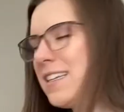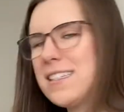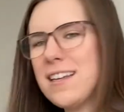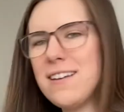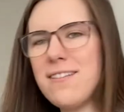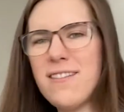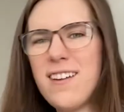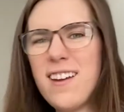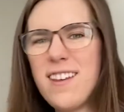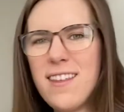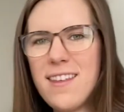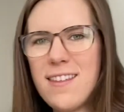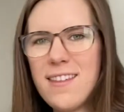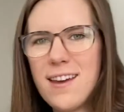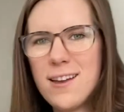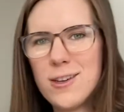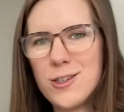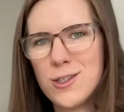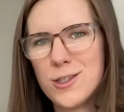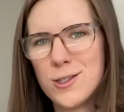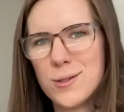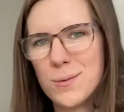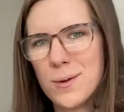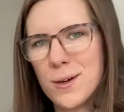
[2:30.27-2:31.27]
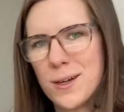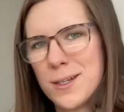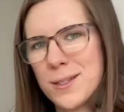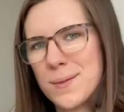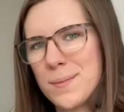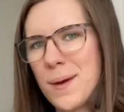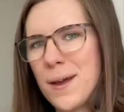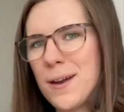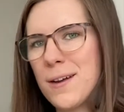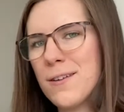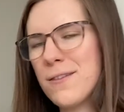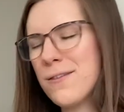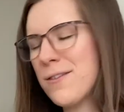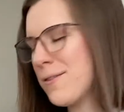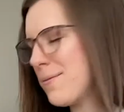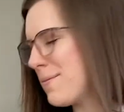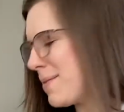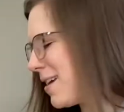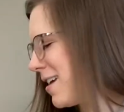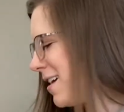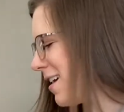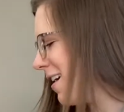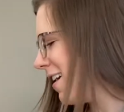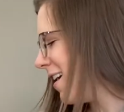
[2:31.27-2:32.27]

I find that that just works better for me.